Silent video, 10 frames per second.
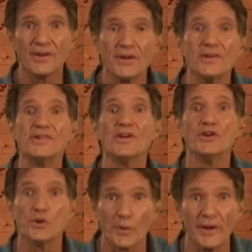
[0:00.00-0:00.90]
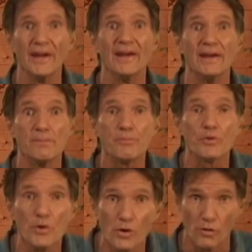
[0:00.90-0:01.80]
continually
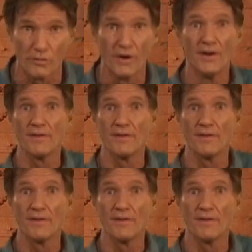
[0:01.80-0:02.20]
improve